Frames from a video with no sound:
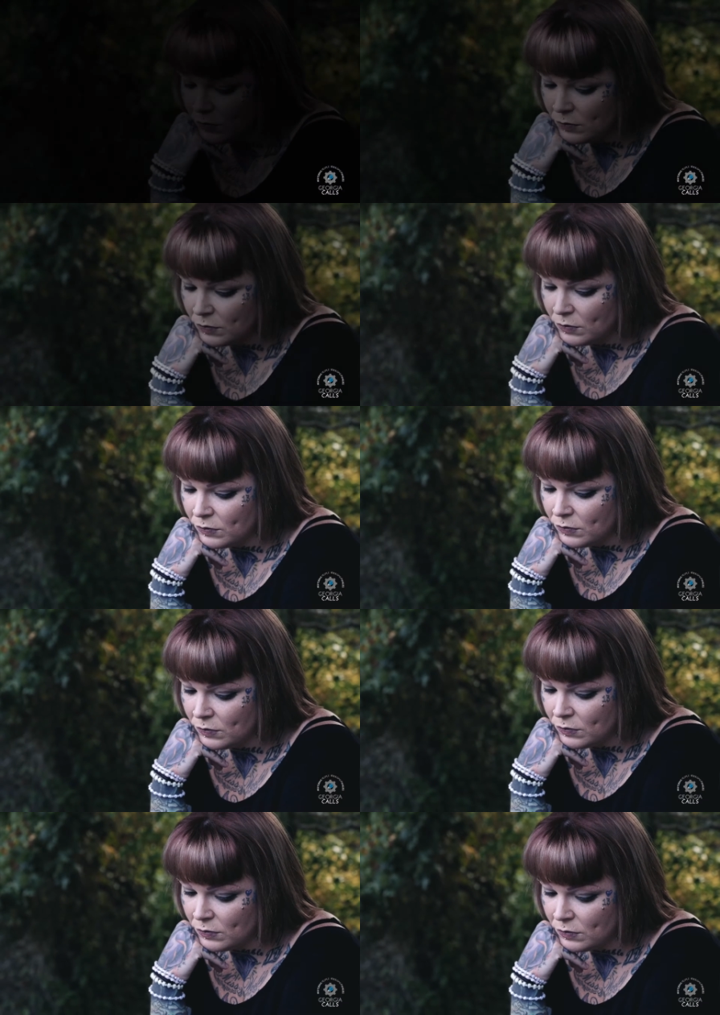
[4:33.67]
sunglasses
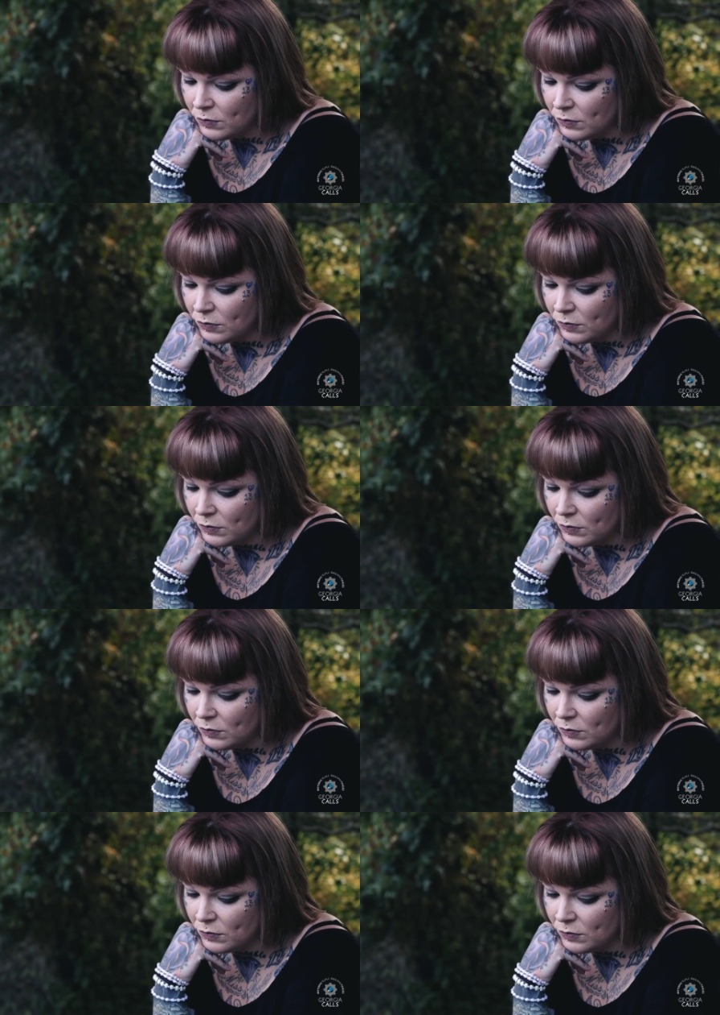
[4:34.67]
on my head, which I had
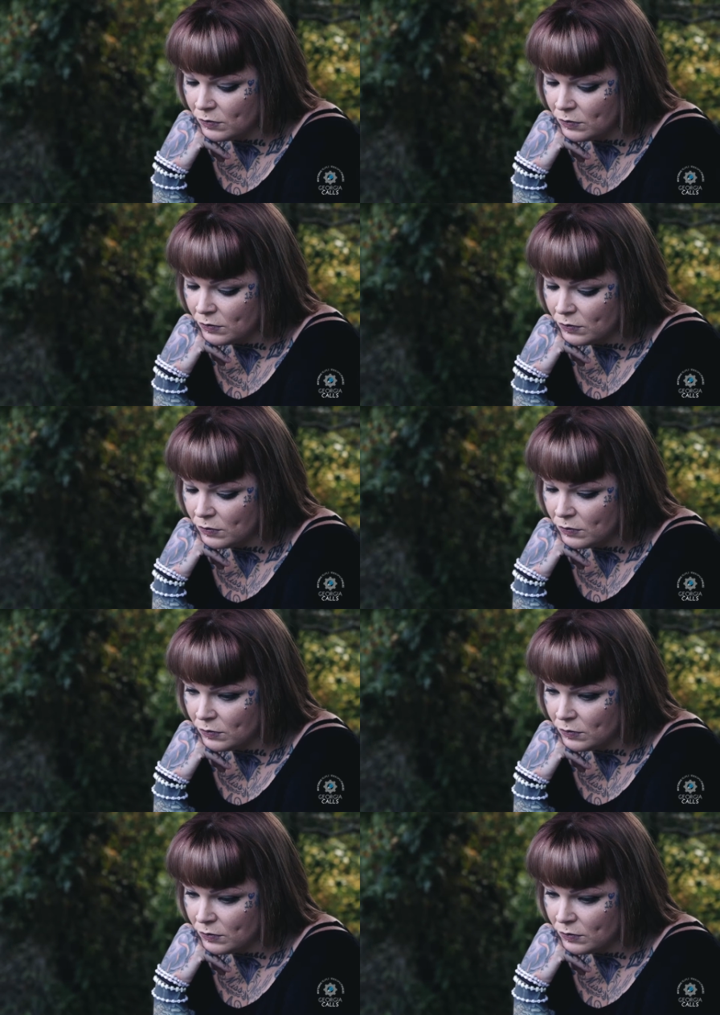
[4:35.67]
the money for.